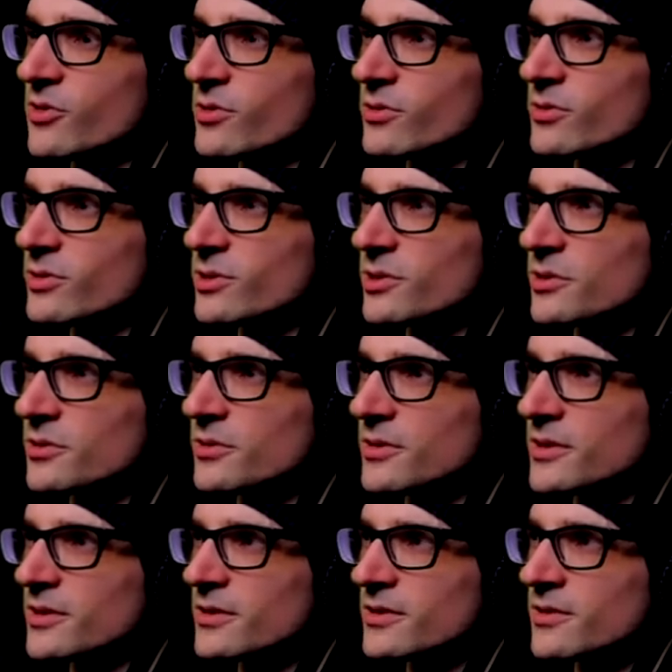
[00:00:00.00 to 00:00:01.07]
or
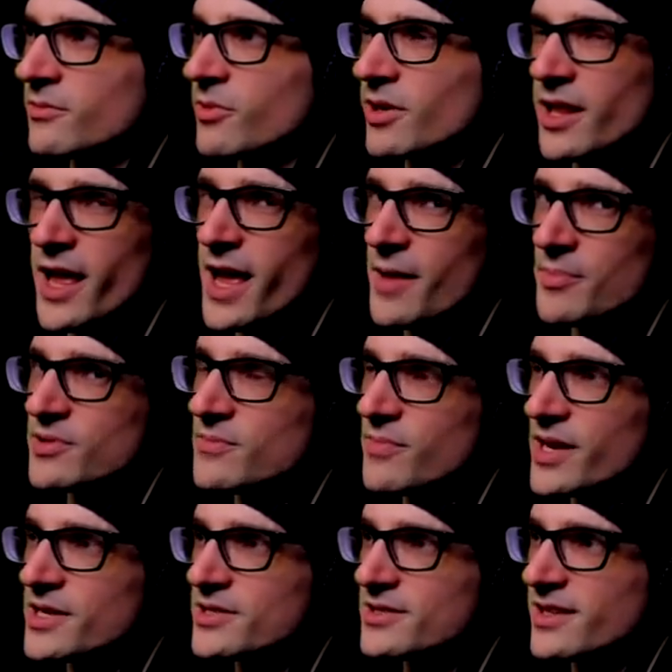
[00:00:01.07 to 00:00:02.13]
what'll happen
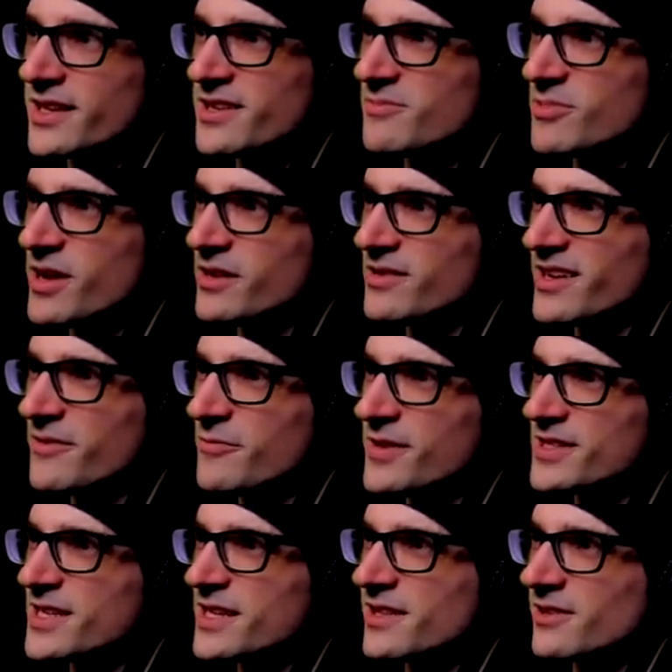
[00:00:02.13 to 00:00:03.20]
based... Like, had, it
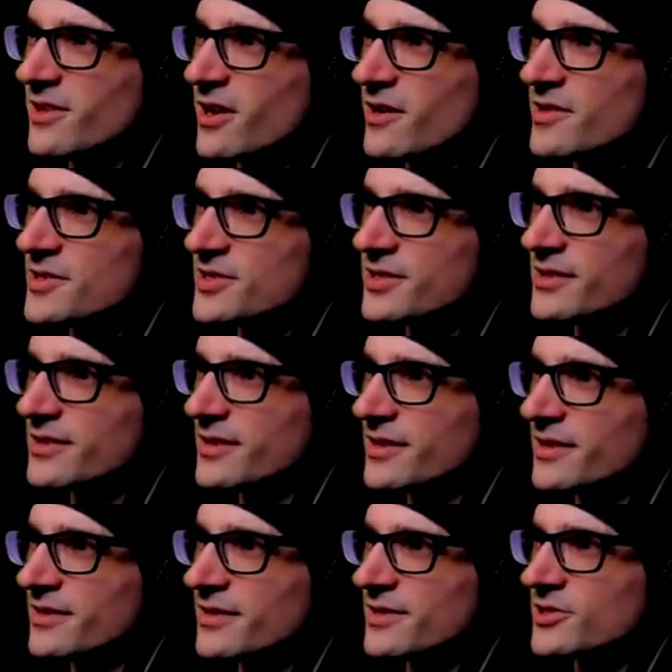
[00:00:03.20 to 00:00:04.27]
feels like a lot of this
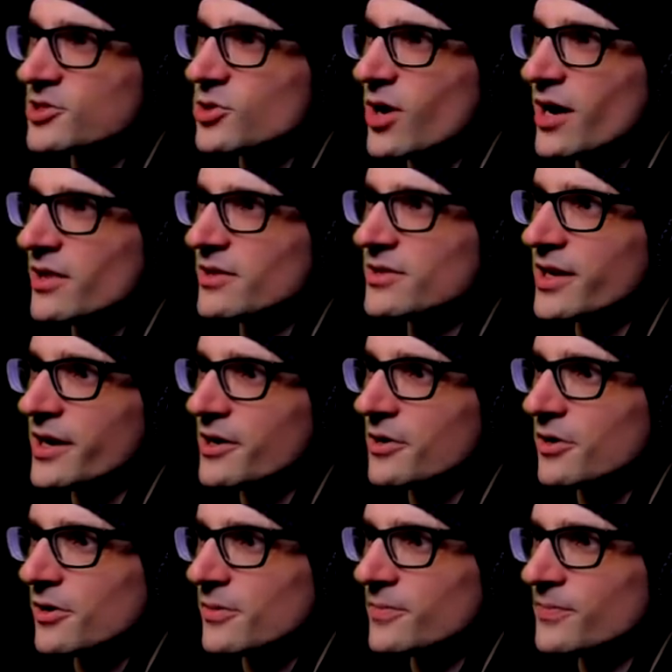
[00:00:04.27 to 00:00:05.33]
is trial and
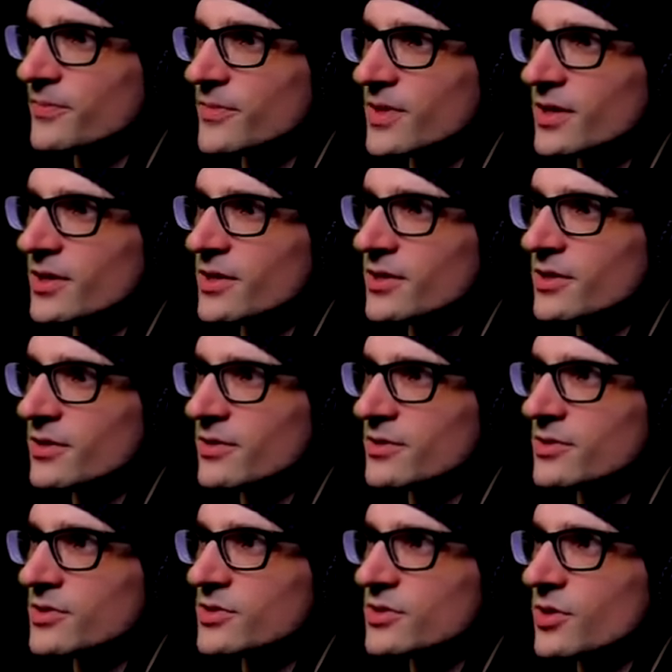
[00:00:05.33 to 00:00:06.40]
error.
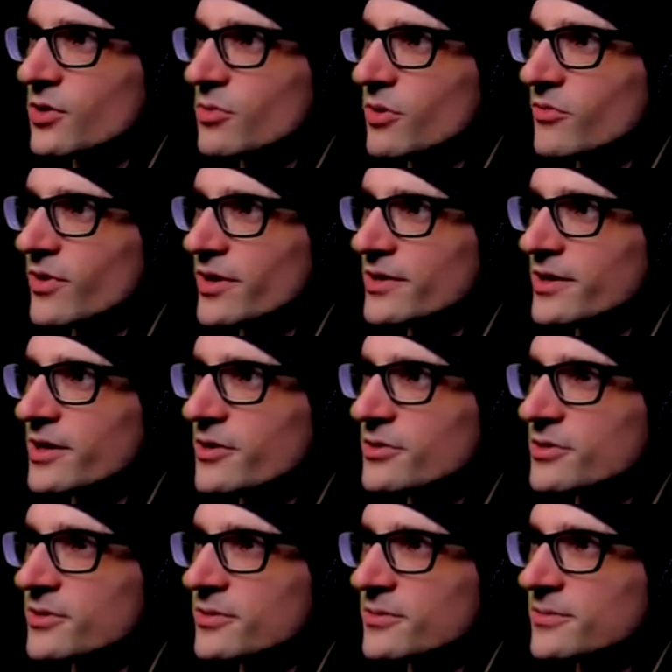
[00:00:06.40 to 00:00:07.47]
So we'll find
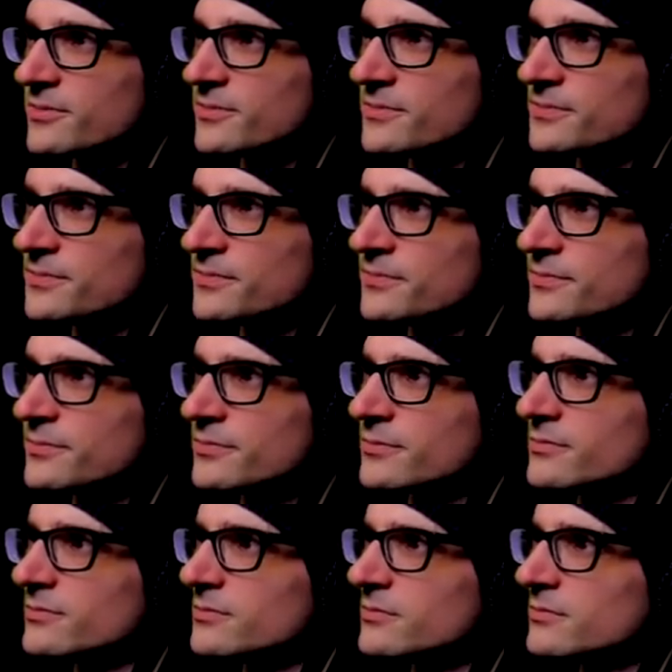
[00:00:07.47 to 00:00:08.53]
out. Hmm?